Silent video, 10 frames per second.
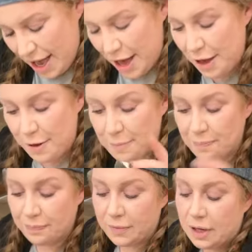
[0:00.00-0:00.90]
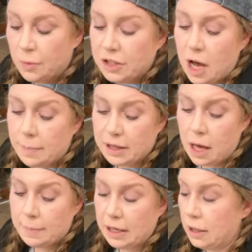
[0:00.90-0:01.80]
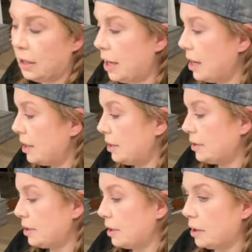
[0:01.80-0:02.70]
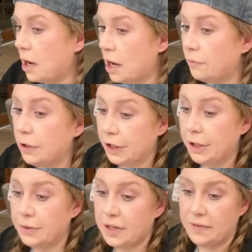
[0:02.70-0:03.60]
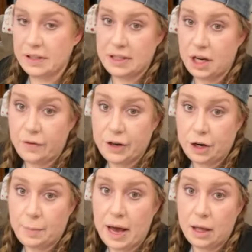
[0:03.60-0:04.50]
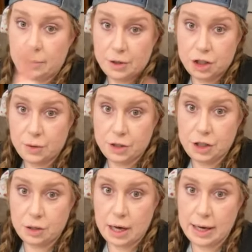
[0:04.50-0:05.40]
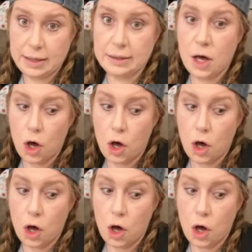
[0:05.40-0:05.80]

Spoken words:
Went to Hobby Lobby and got really cute stuff. It's sitting over here in a pile. I'm going to show it to you guys.